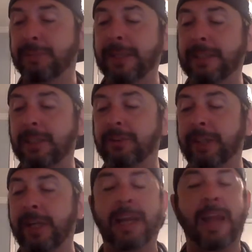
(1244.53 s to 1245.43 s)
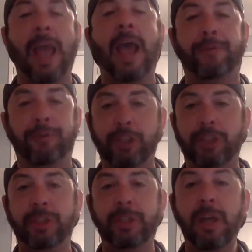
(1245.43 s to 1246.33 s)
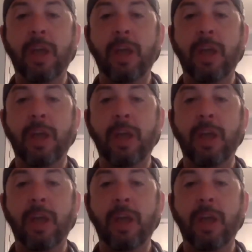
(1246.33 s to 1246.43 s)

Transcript: basically an average